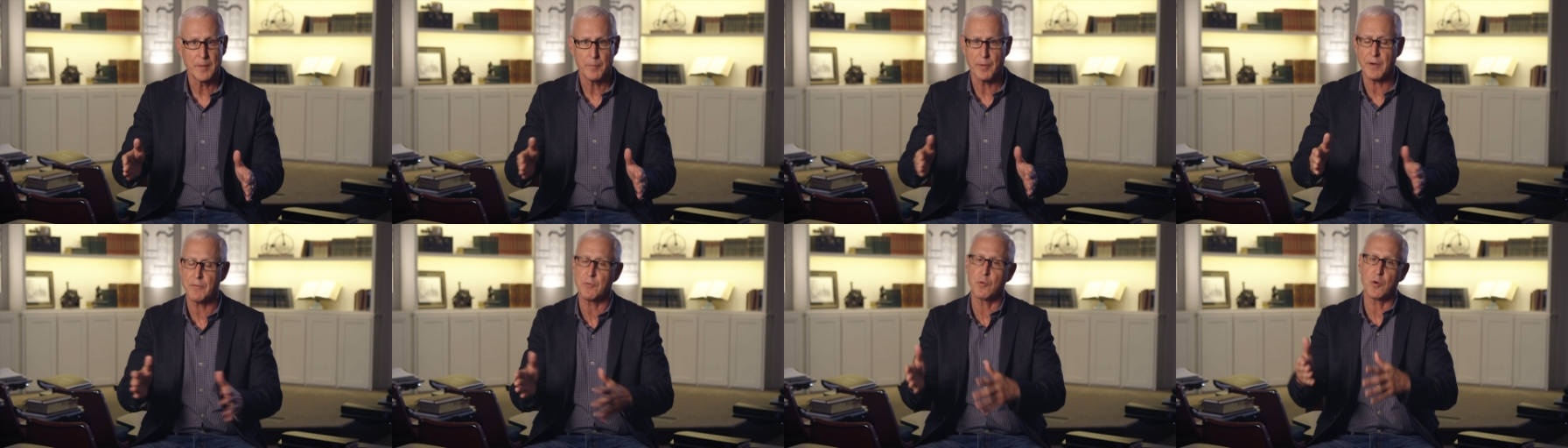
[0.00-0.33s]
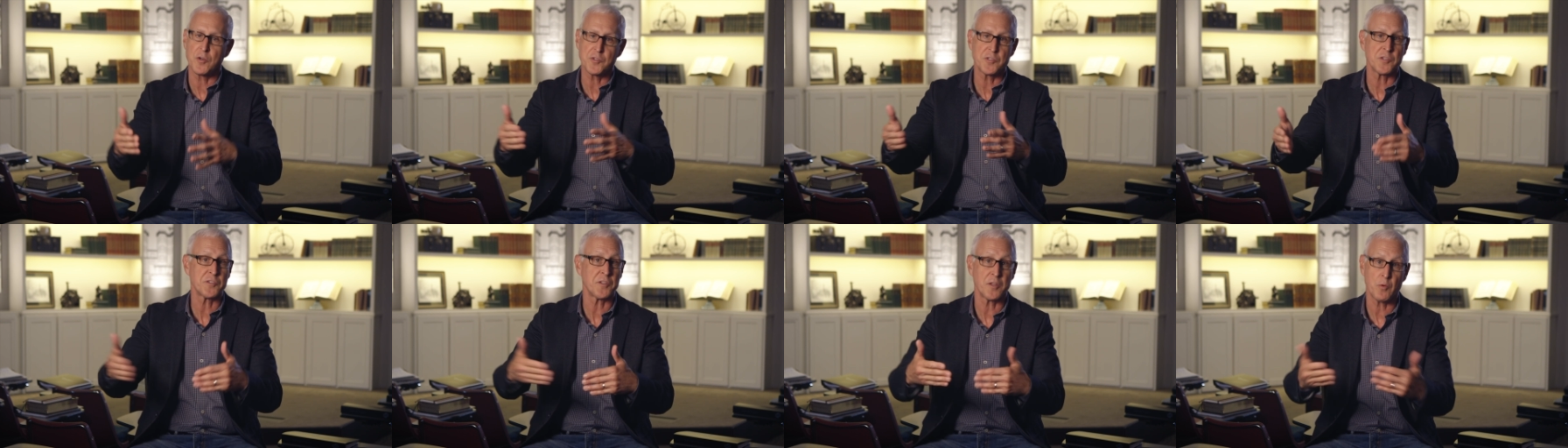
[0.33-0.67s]
But of
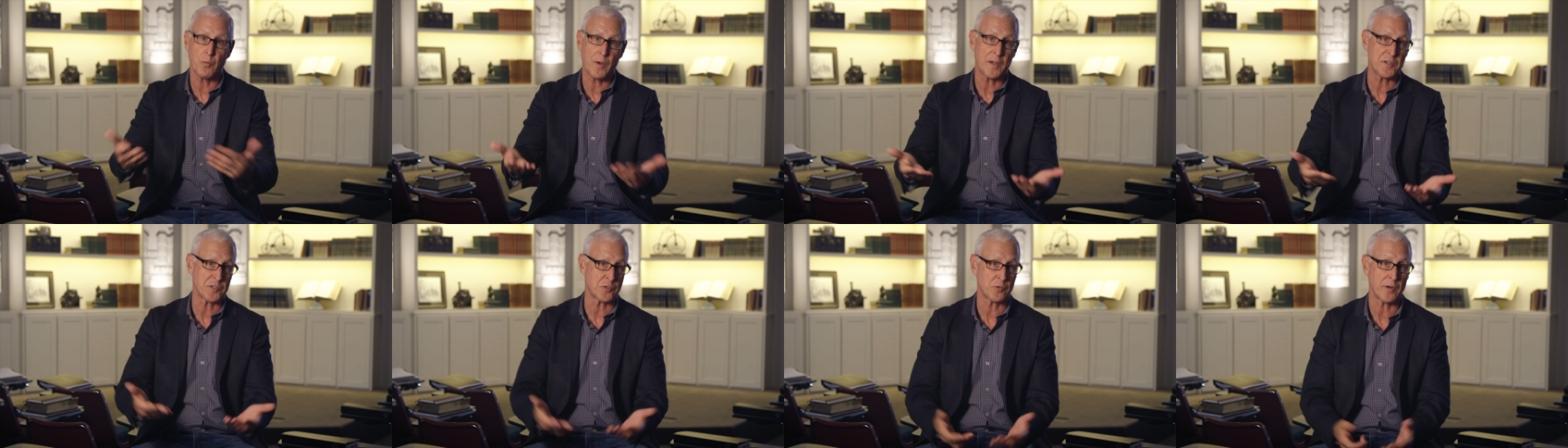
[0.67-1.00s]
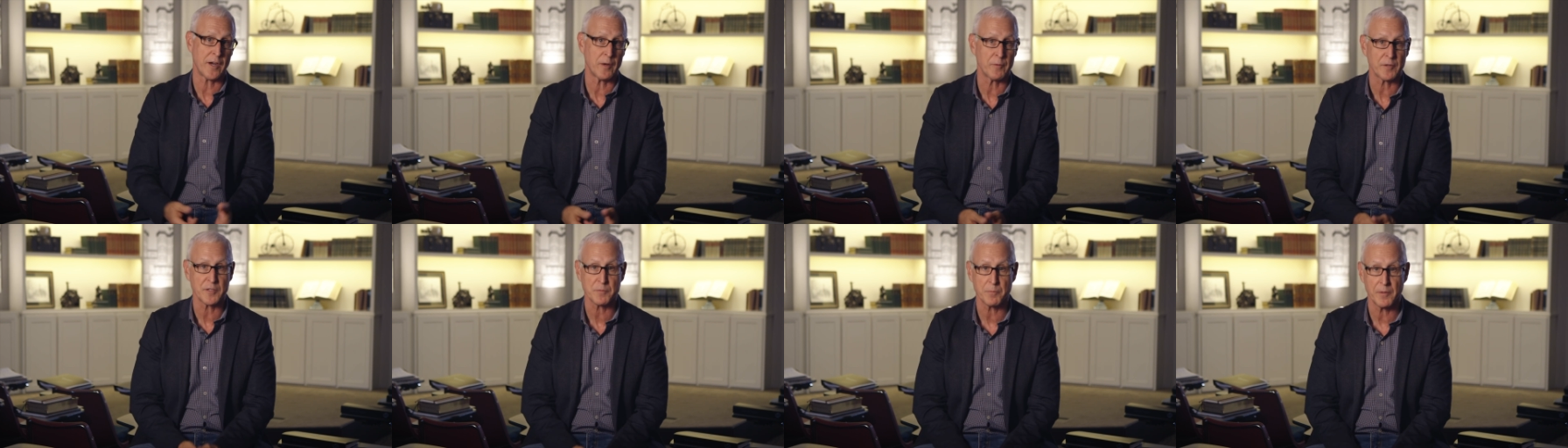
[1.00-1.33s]
course, there's other ways to
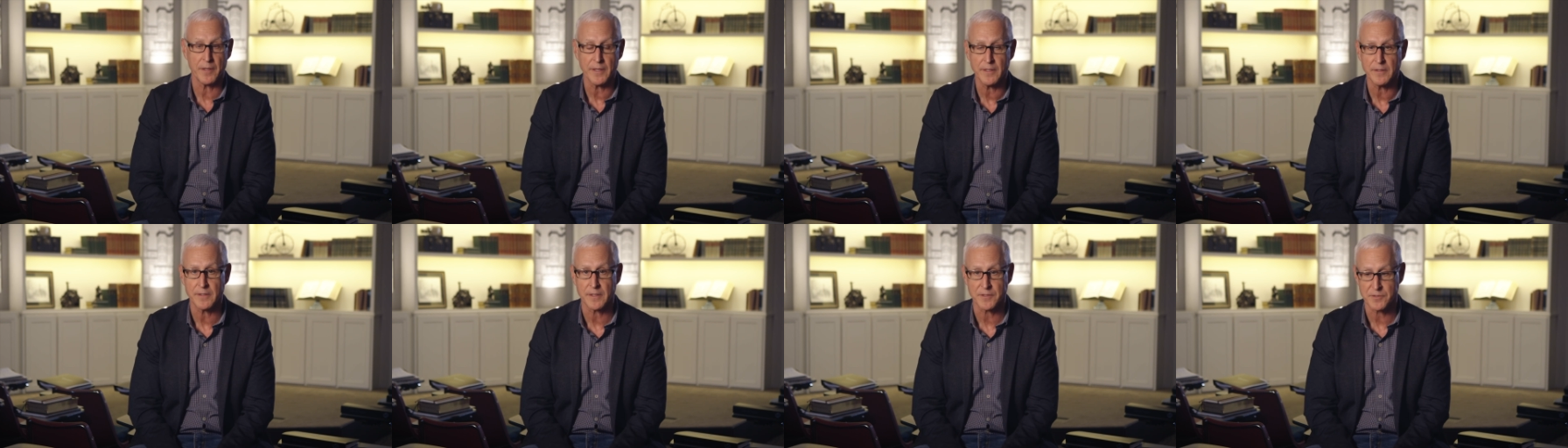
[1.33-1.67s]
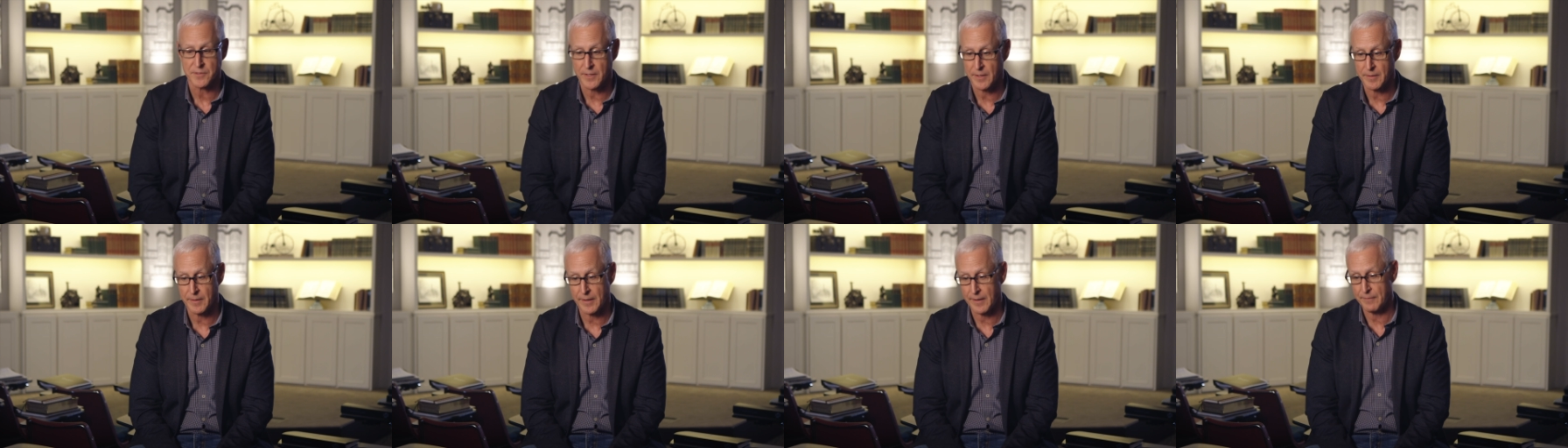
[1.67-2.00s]
try to explain
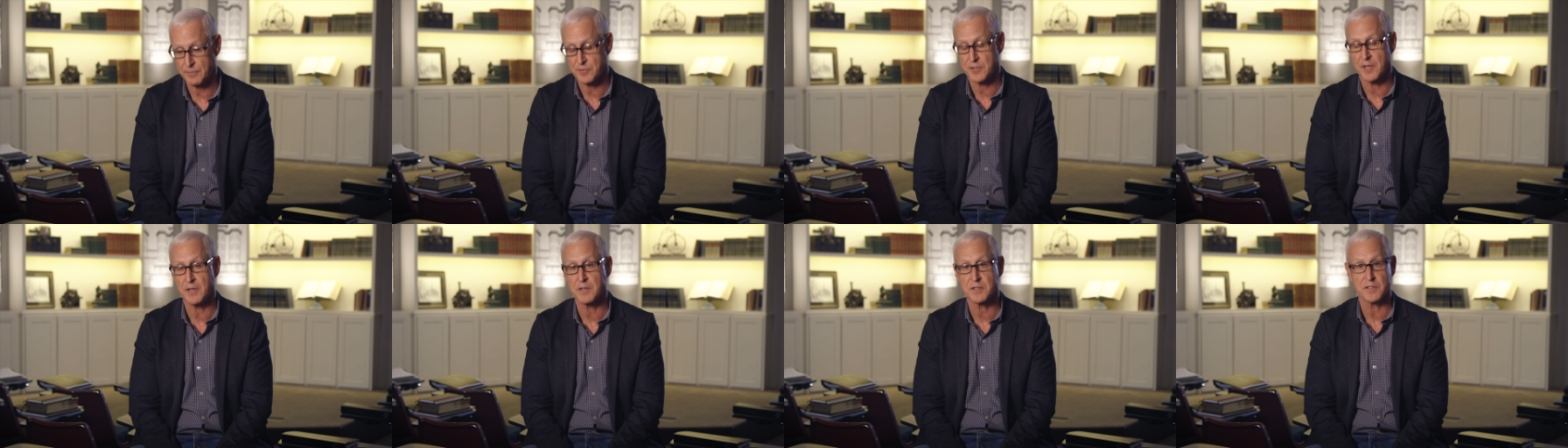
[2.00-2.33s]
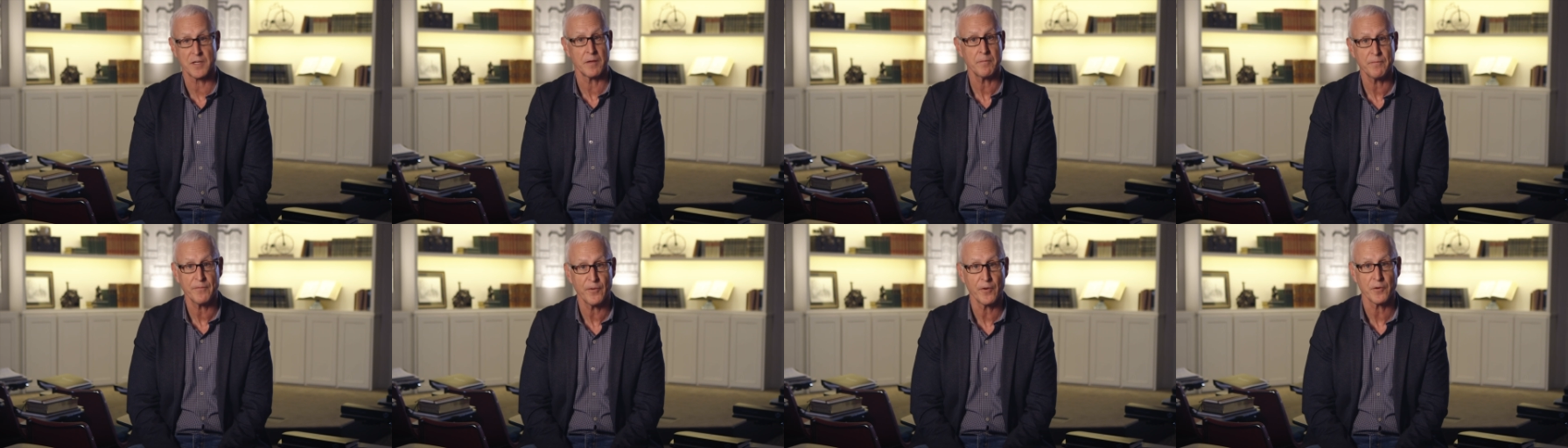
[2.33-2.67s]
this. I, have seen
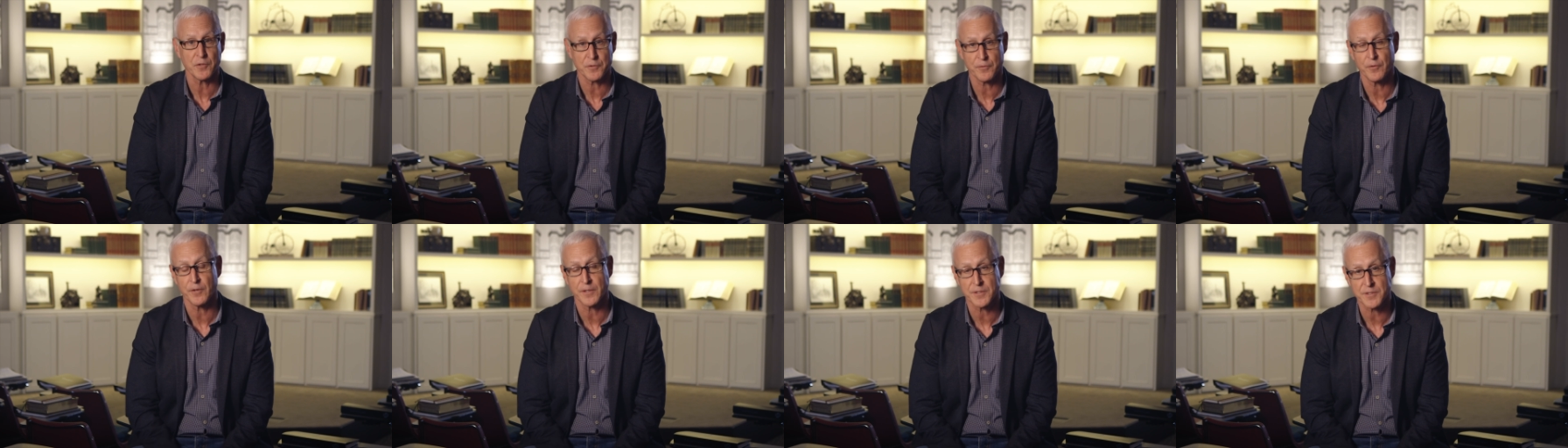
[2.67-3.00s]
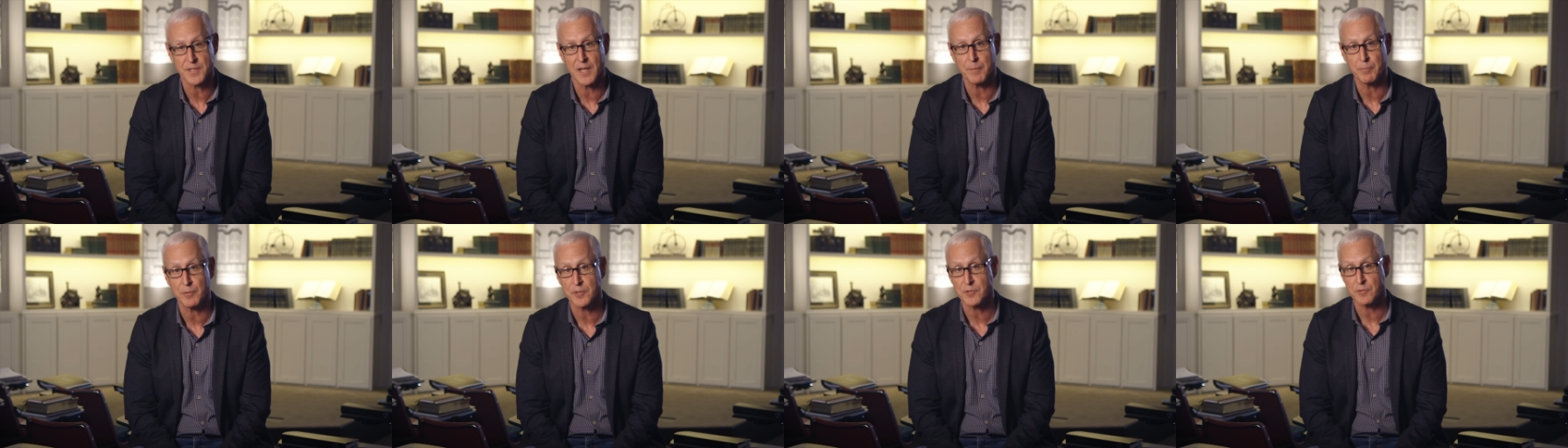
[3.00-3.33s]
some folks, for
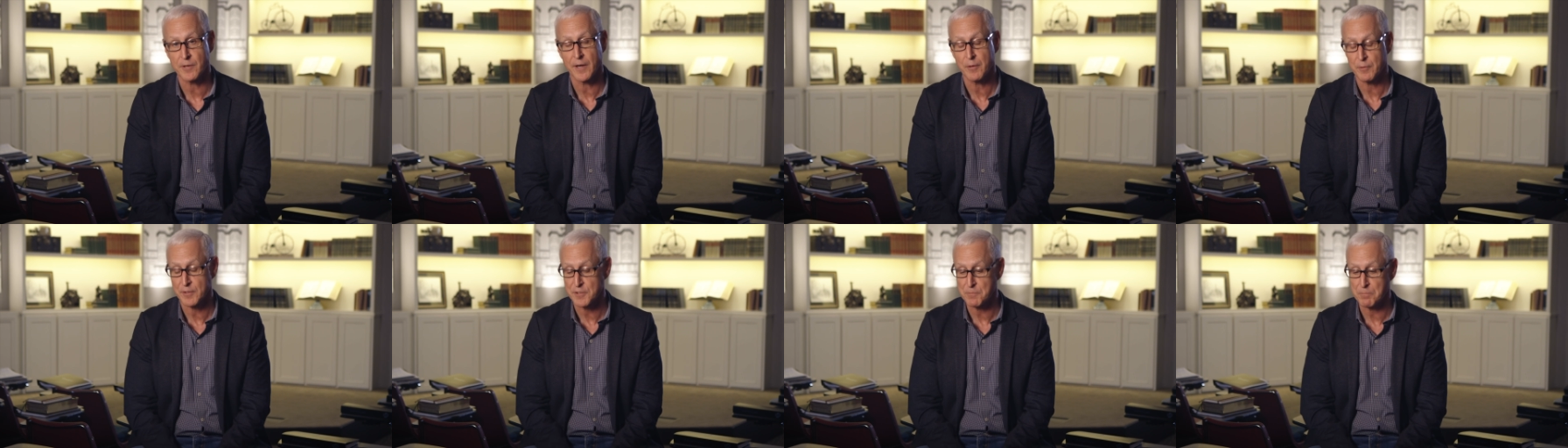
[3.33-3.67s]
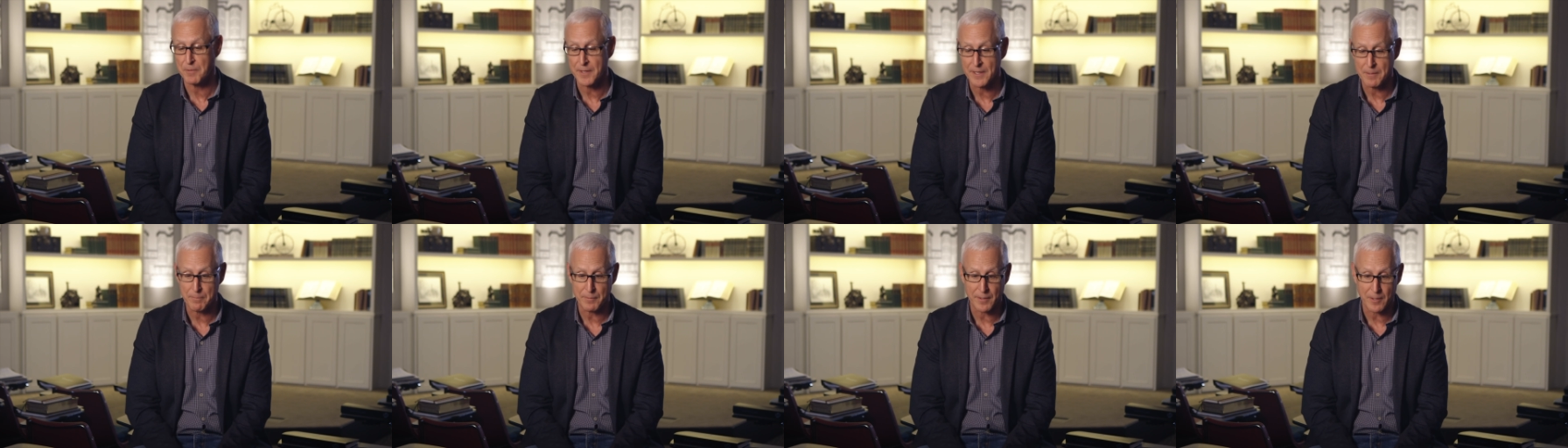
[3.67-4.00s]
example, try to
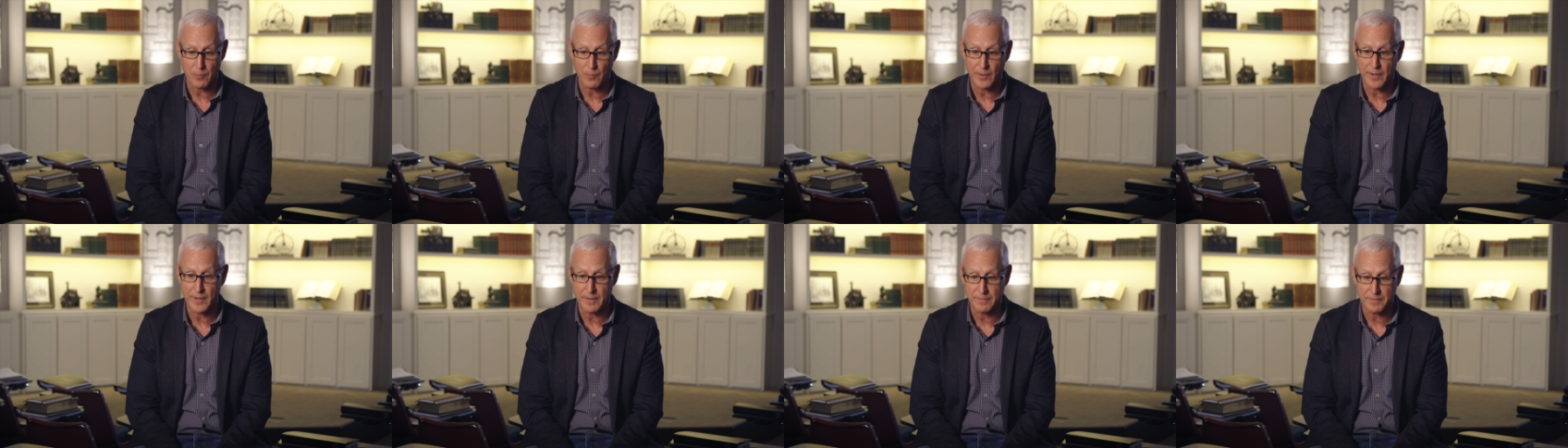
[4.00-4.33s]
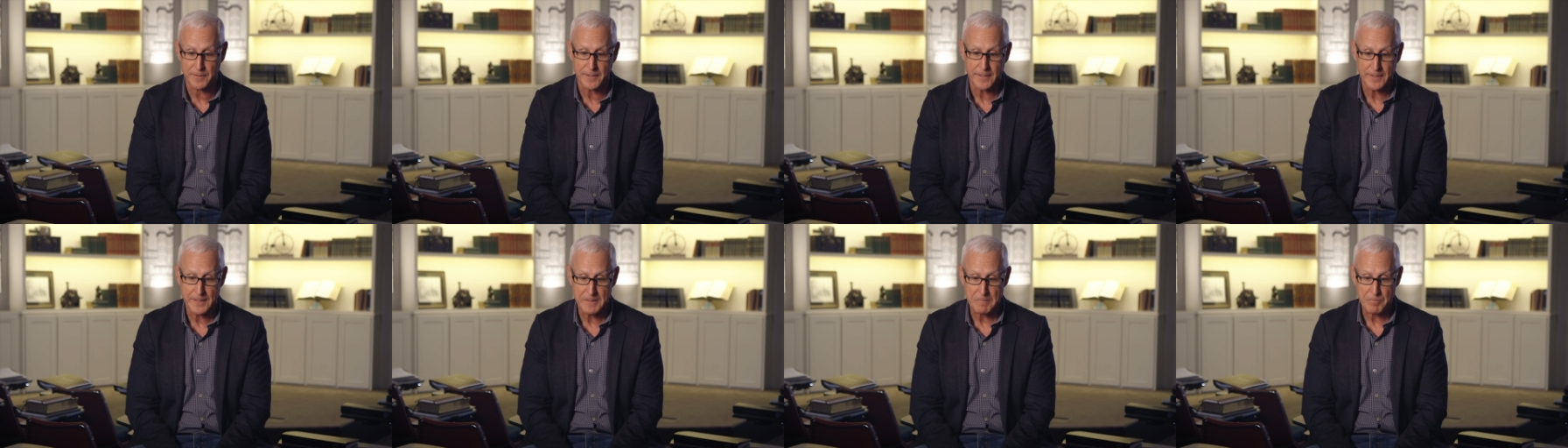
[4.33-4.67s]
explain it by way
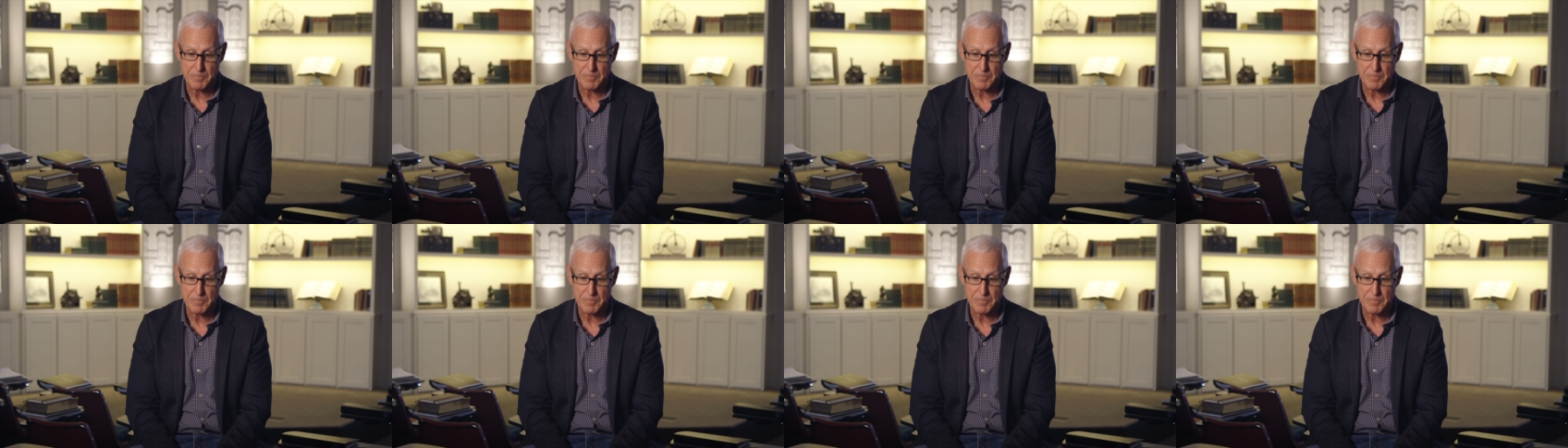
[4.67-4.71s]
of